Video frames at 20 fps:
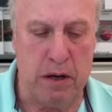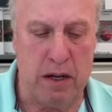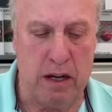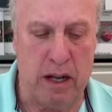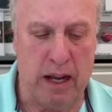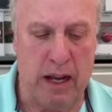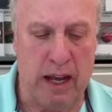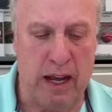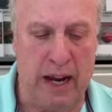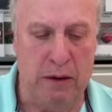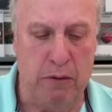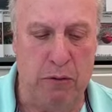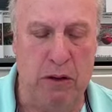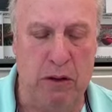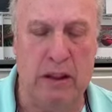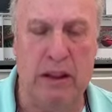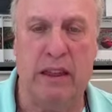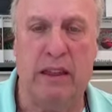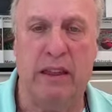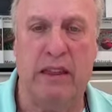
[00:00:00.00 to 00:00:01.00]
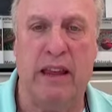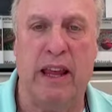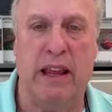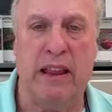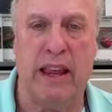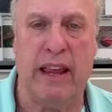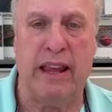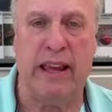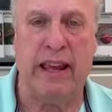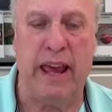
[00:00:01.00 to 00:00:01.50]
but I really
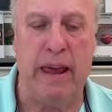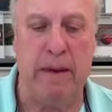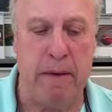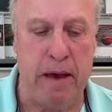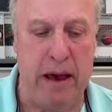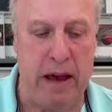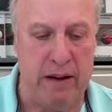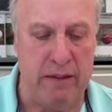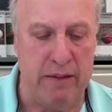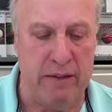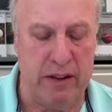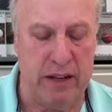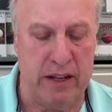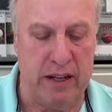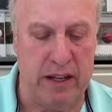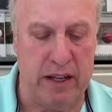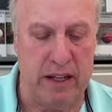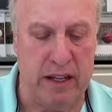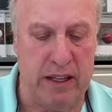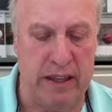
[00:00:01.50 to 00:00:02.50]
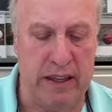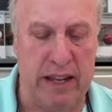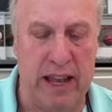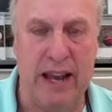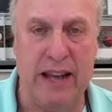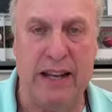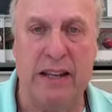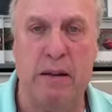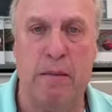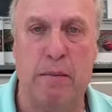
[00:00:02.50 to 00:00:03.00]
think they came out of it
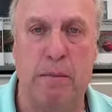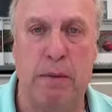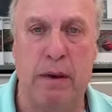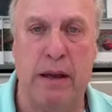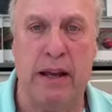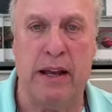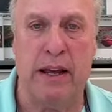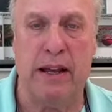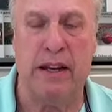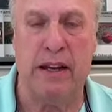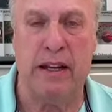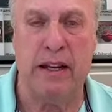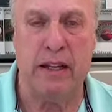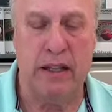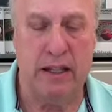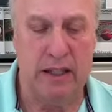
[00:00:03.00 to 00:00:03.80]
not in a bad